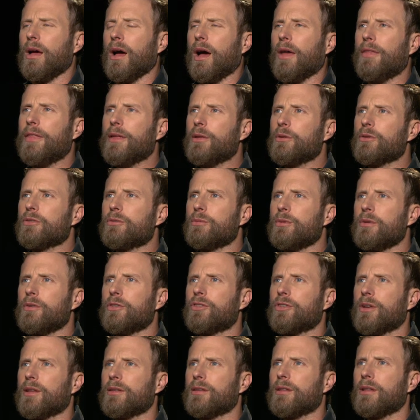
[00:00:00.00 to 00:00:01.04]
I think this movie
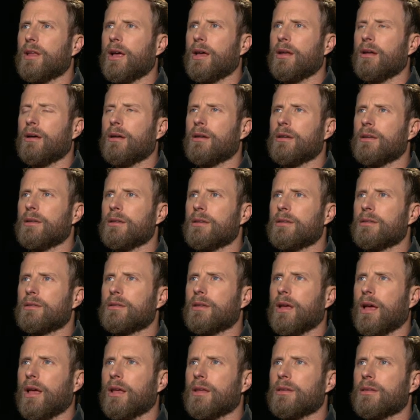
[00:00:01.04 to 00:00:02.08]
shines a light on is
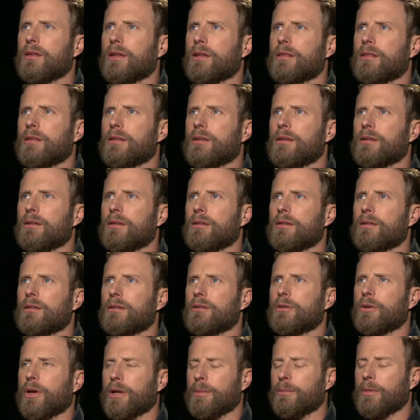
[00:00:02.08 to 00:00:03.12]
guys like
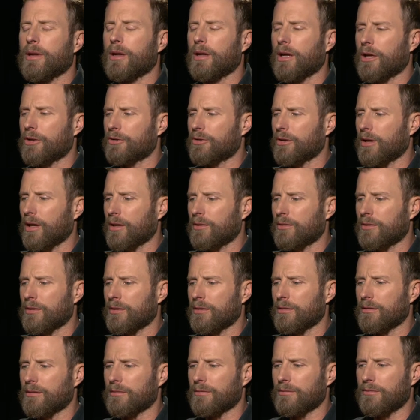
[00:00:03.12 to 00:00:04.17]
the Granite Mountain Hotshots
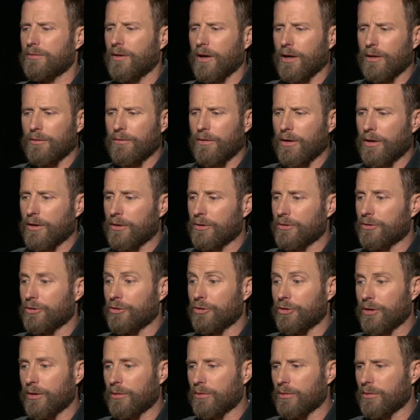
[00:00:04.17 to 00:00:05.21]
and firefighters in
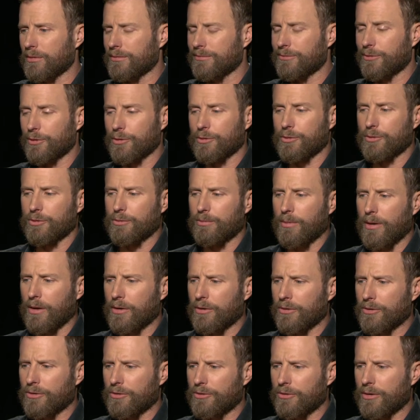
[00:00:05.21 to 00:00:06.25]
general and first
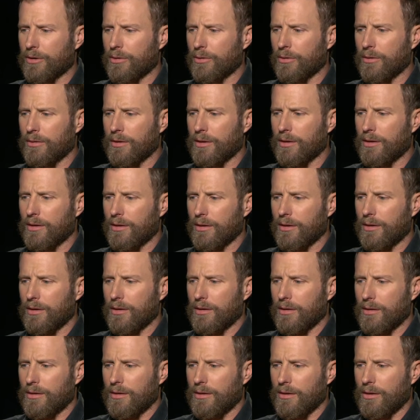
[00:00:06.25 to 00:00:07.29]
responders in general, and that.
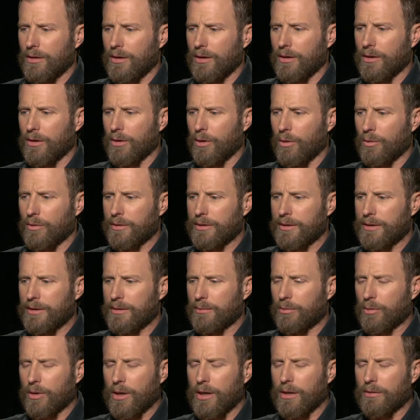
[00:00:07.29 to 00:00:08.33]
Yeah, you know, only the
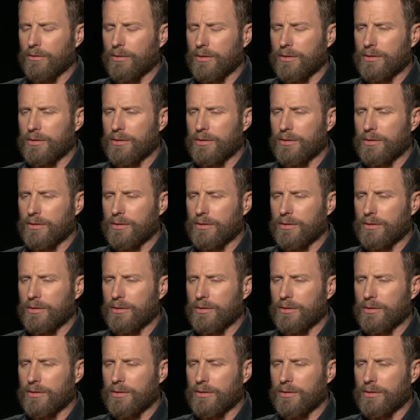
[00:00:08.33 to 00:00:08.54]
brave.